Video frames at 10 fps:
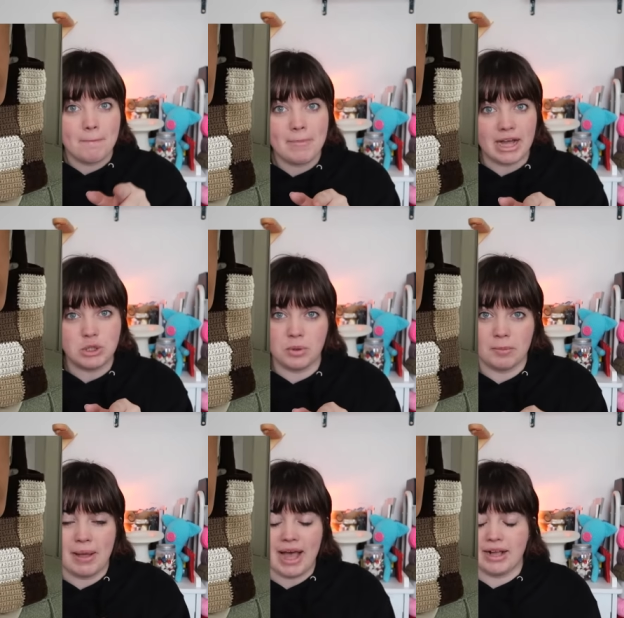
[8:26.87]

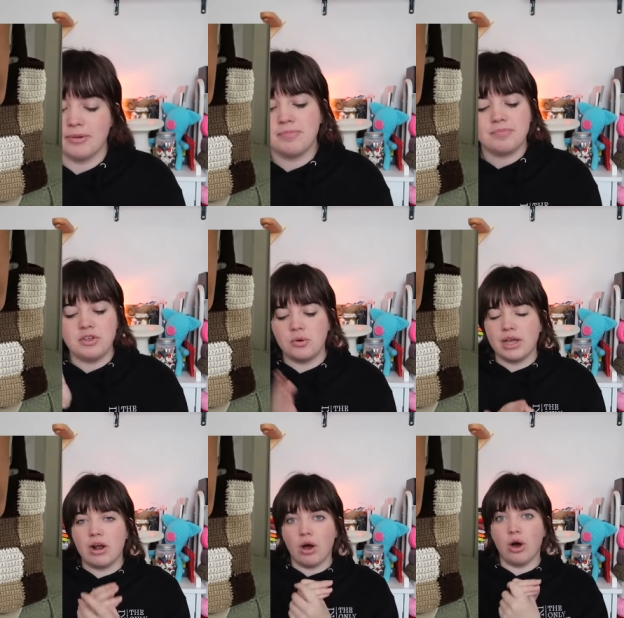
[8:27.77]
patchwork bag. You'll
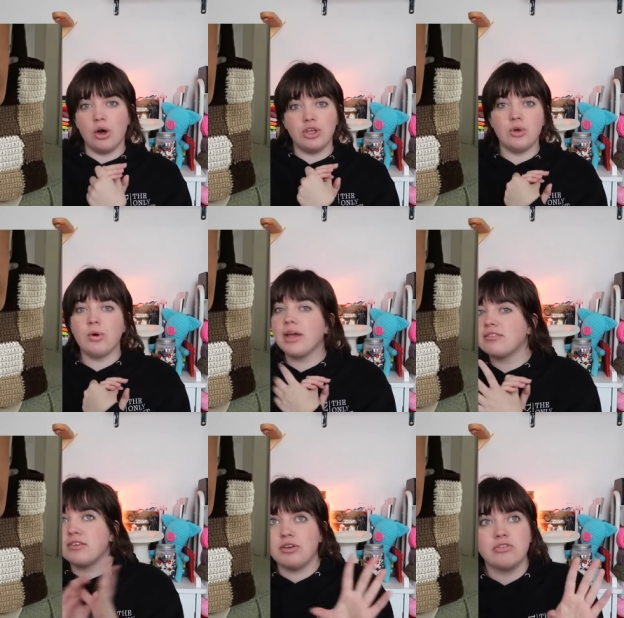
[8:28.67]
get all, you will
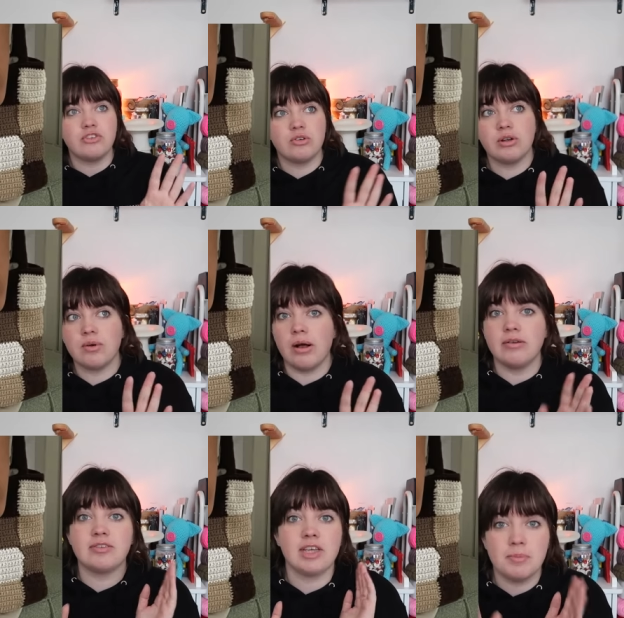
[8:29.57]
get so used to doing
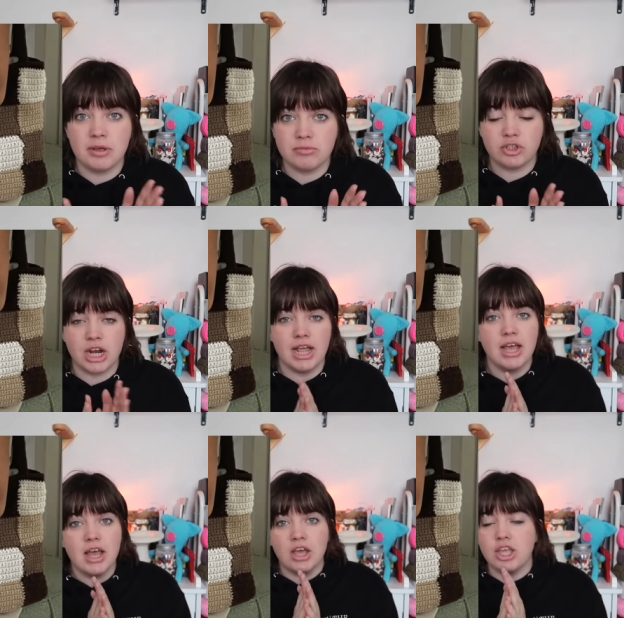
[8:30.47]
rows and keeping them straight,
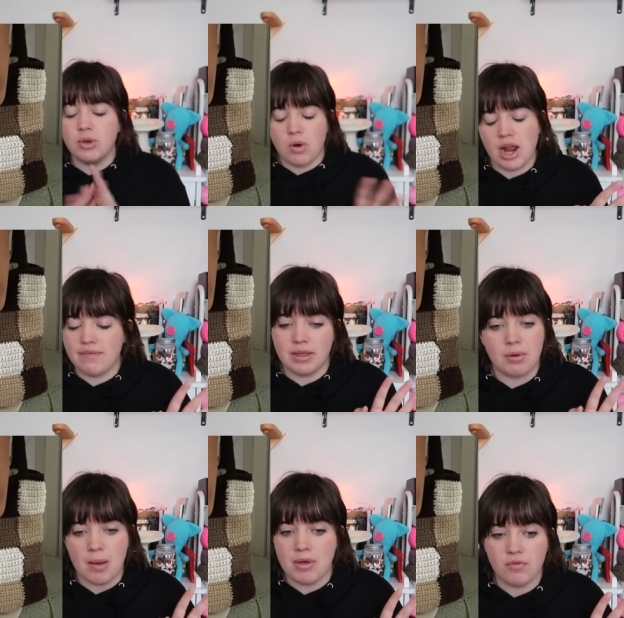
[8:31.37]
you won't have that
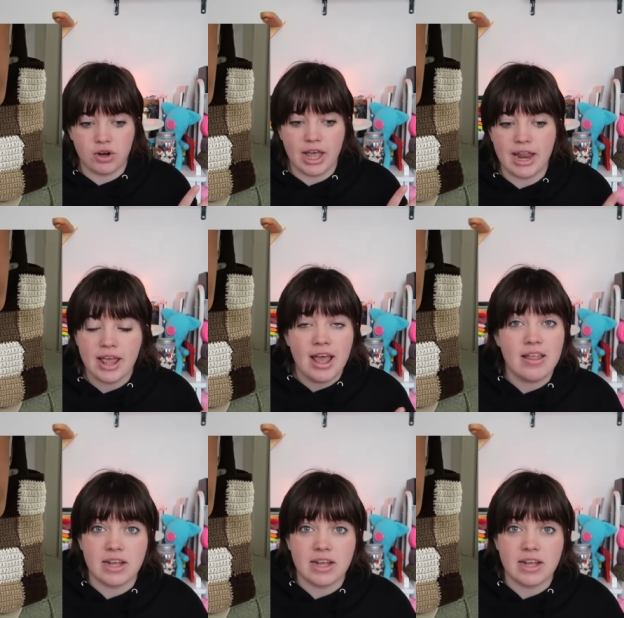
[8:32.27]
problem ever again.